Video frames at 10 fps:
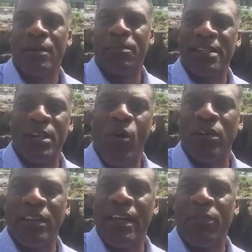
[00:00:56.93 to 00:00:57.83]
But don't
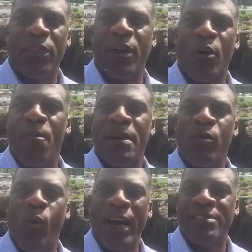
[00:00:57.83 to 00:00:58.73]
let the urban
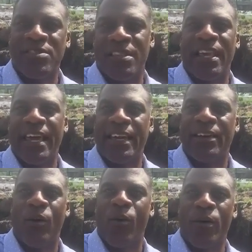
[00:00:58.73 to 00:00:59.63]
wasteland
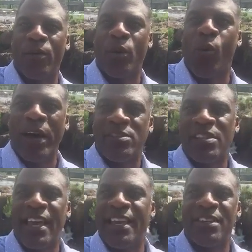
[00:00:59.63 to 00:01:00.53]
or the
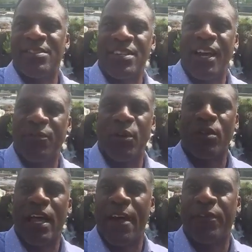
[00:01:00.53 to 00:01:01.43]
wasteland of your
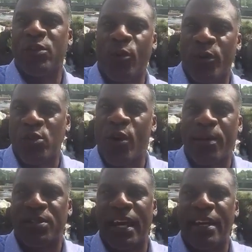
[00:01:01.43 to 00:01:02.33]
life or
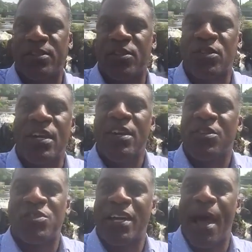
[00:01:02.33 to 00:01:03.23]
circumstances
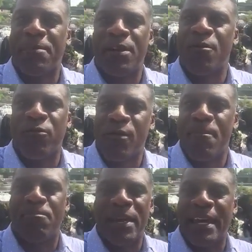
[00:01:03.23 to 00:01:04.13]
stop you
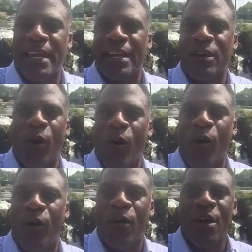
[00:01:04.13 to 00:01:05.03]
from being
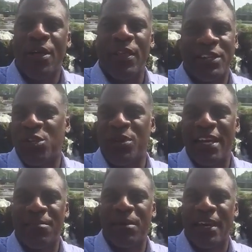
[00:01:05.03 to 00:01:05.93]
all that you can